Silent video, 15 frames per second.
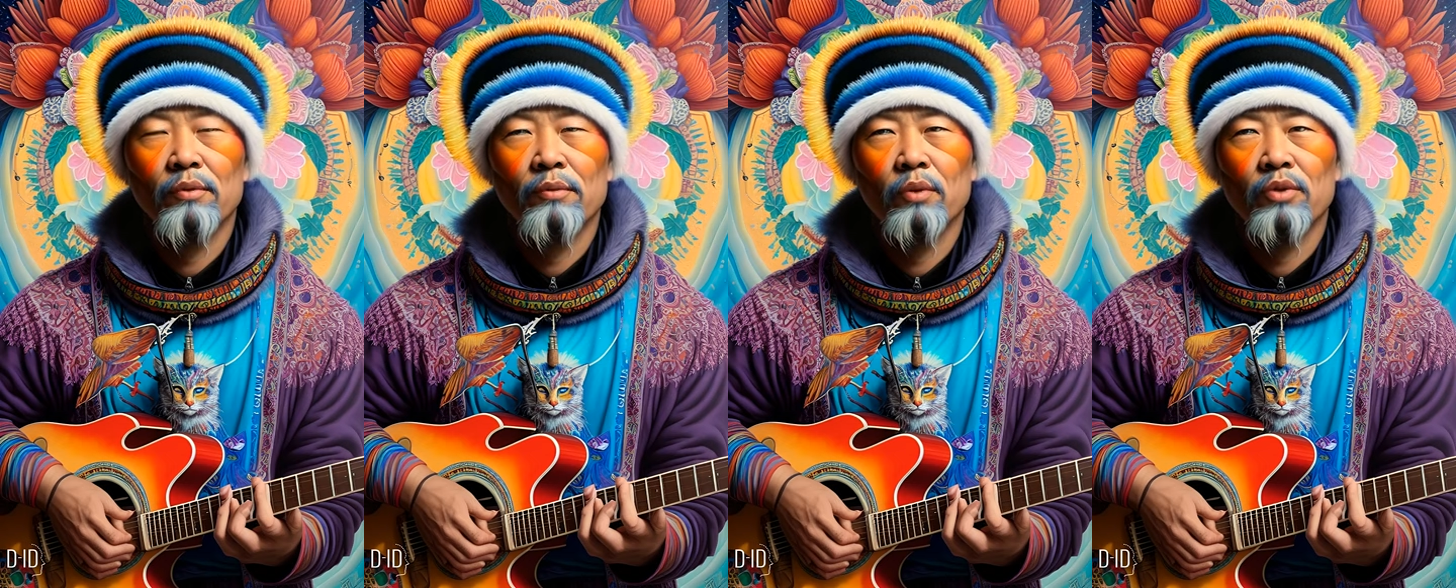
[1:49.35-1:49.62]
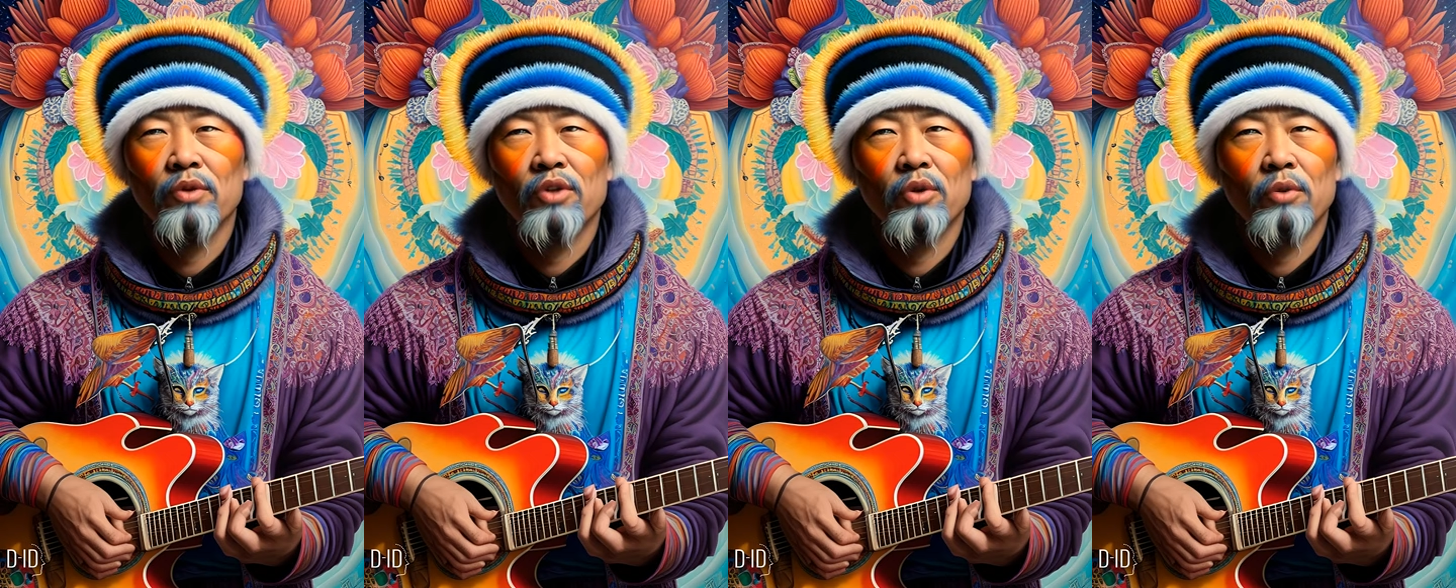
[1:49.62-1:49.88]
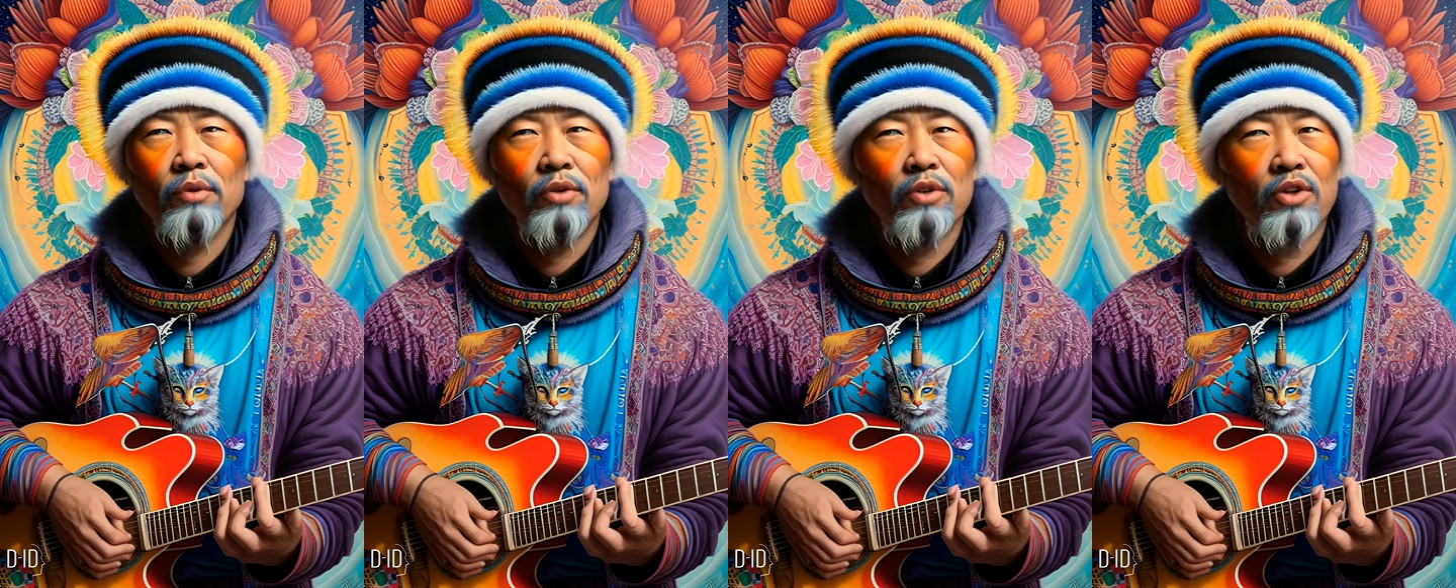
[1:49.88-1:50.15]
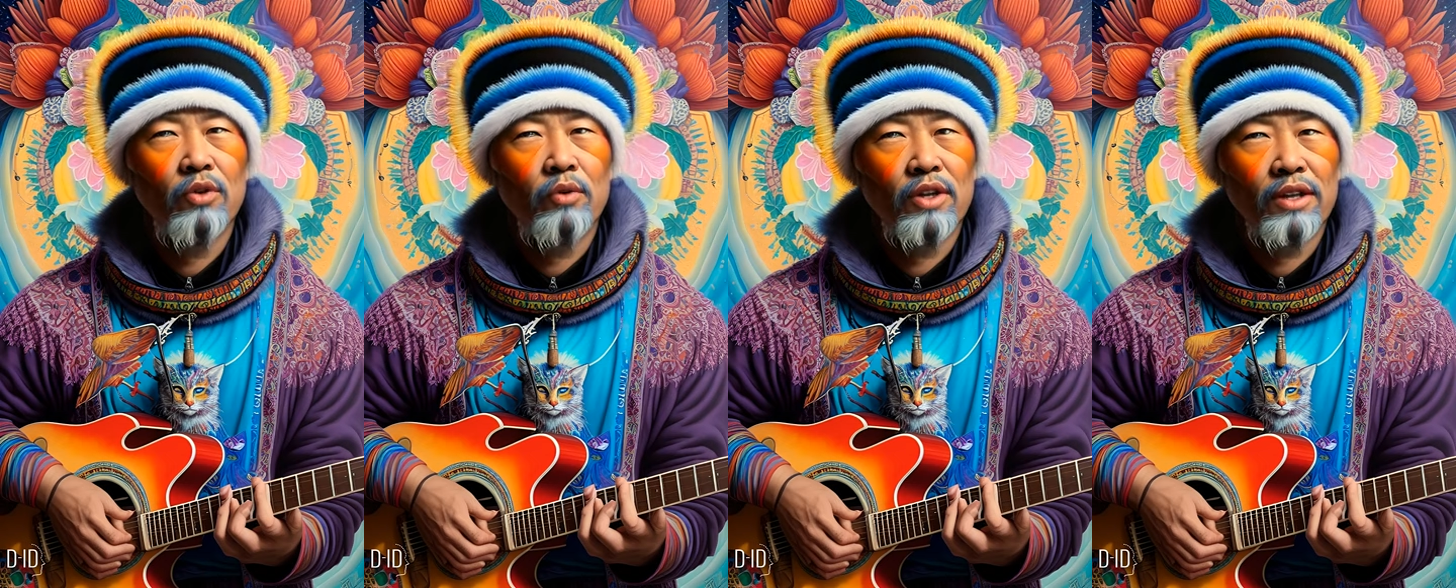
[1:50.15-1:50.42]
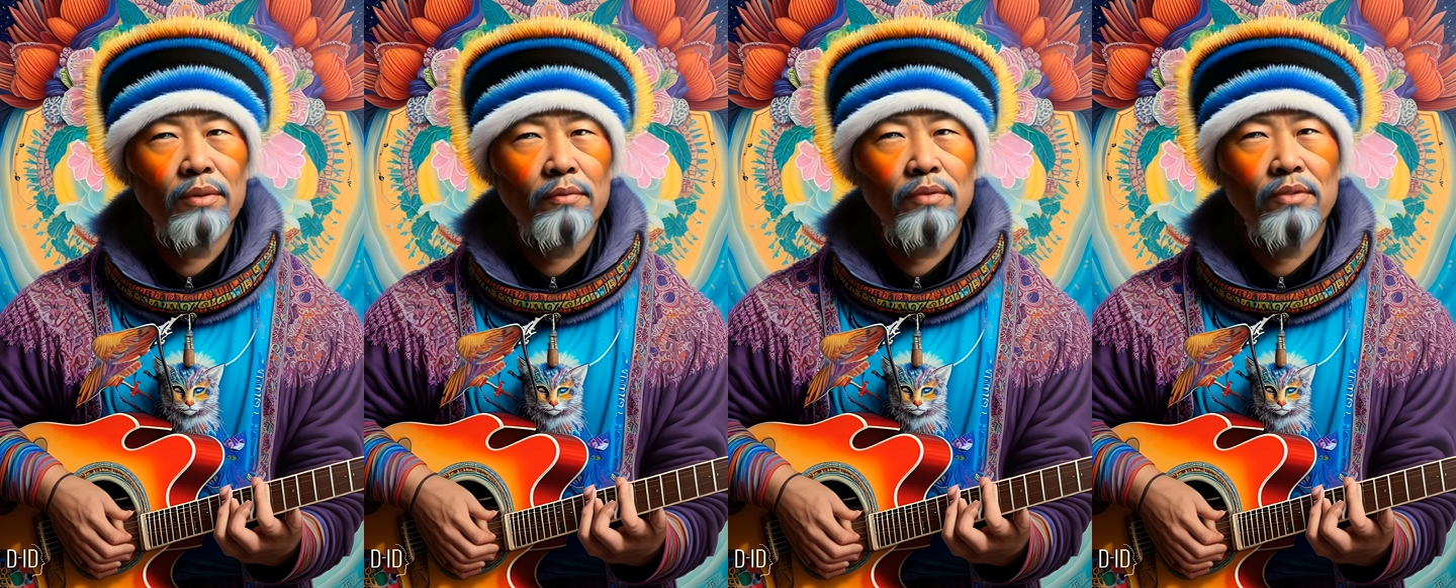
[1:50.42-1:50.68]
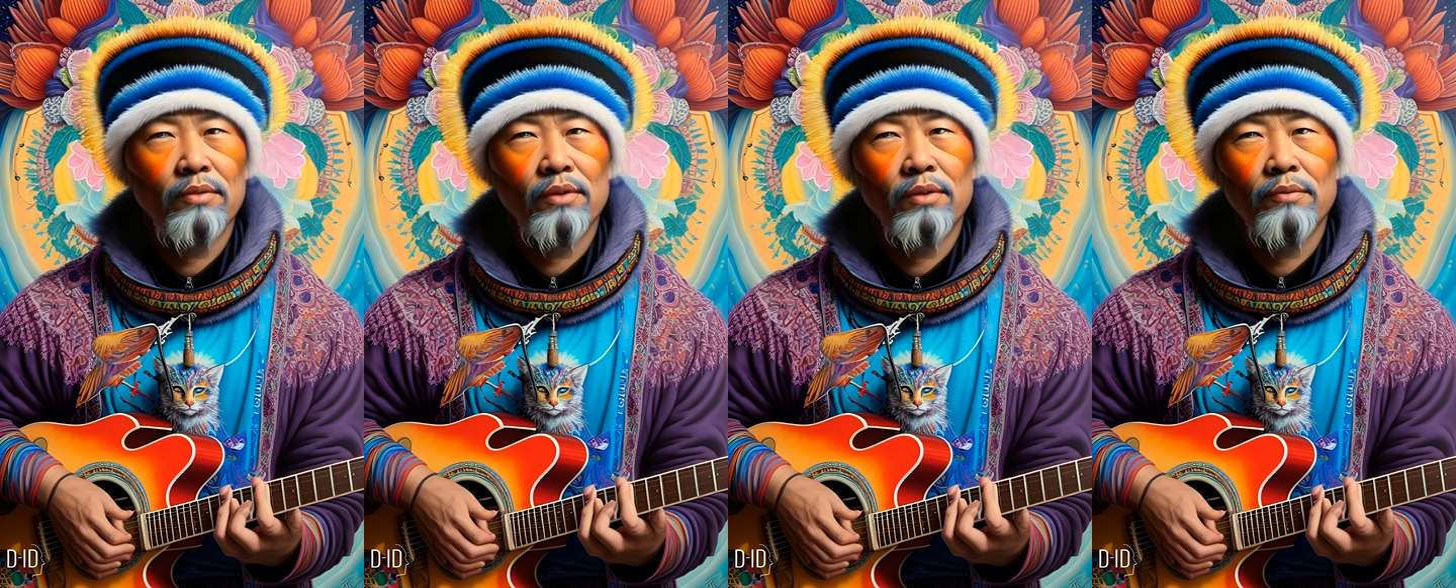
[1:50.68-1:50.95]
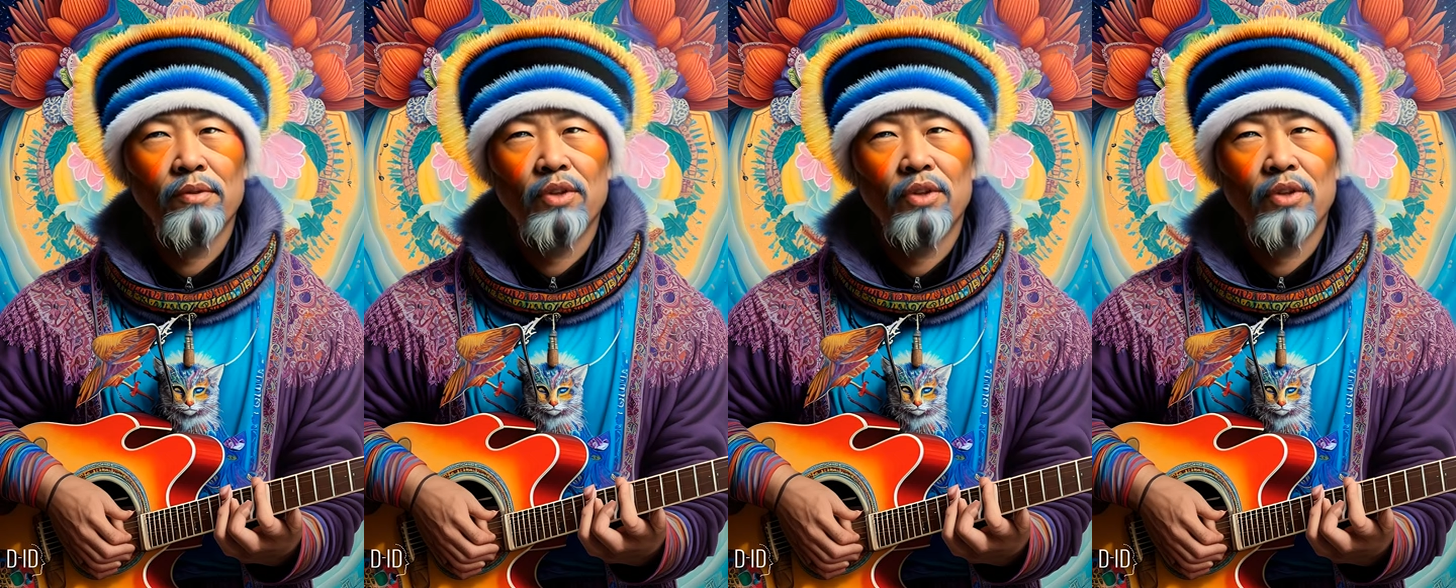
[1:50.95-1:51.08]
to pursue their dreams,